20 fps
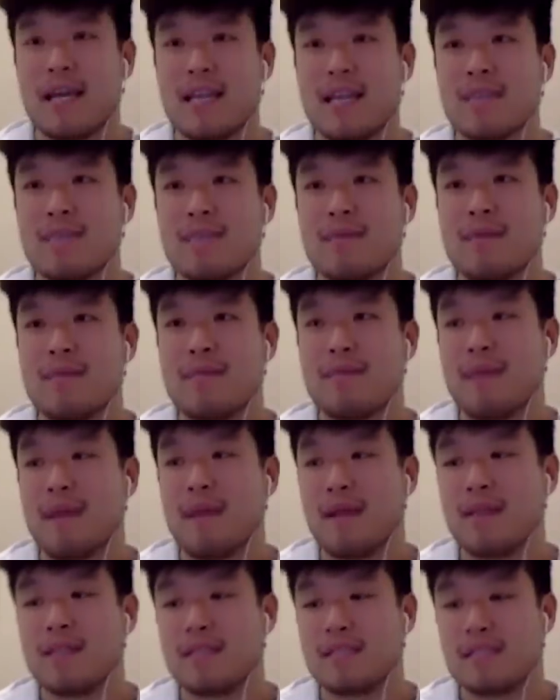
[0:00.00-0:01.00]
I think my
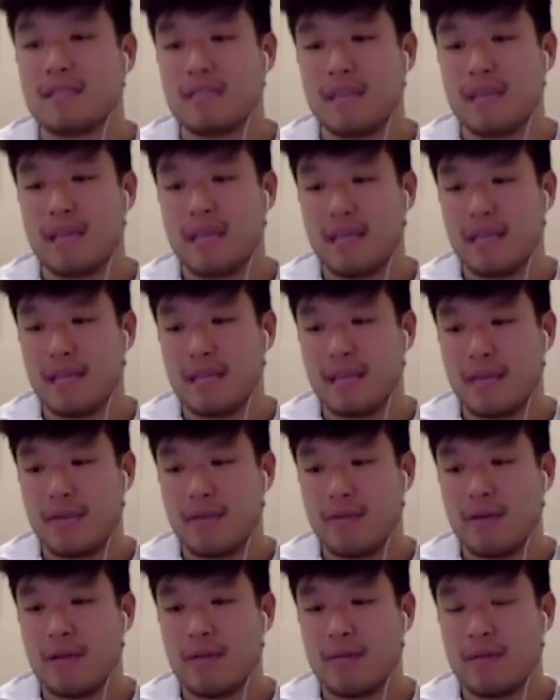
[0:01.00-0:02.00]
parents, since they they
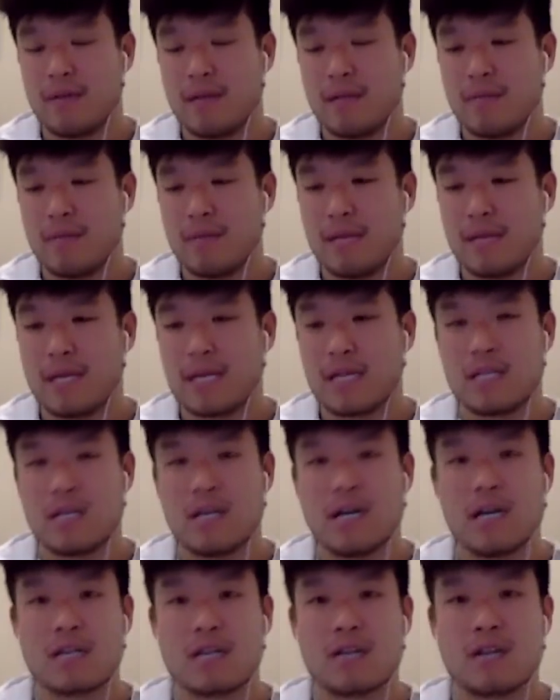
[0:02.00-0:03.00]
wanted me to be like a
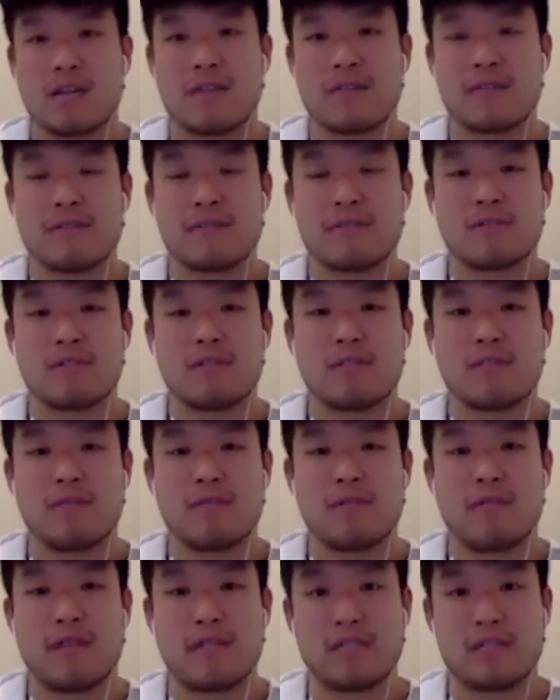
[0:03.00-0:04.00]
doctor, have some sort of
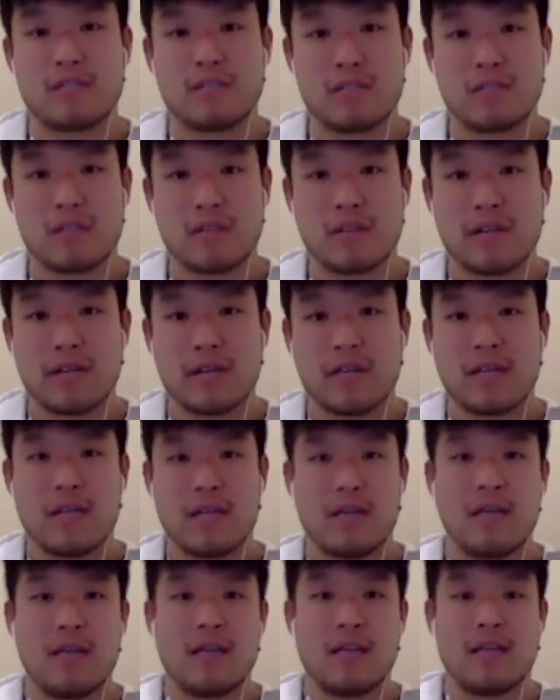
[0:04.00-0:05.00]
professional degree,
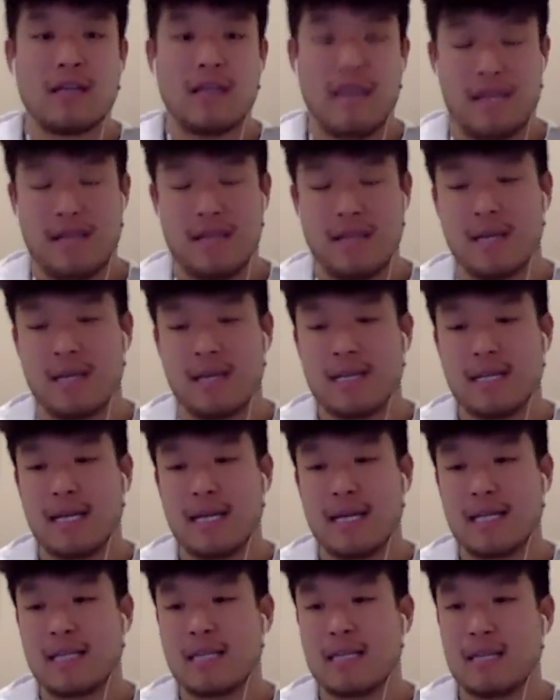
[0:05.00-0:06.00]
I think
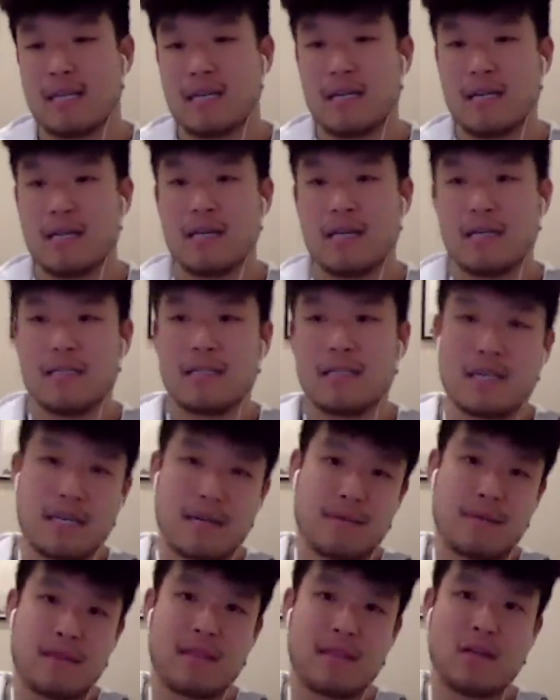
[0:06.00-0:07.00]
like the
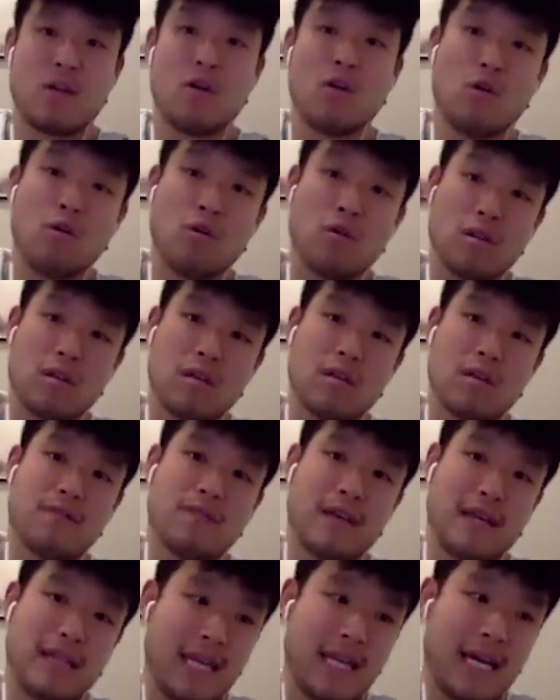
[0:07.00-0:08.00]
the the goal of
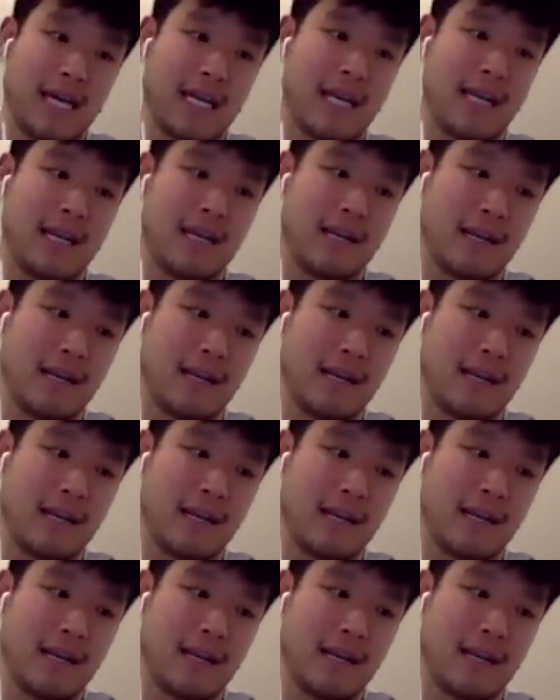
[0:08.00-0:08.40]
like that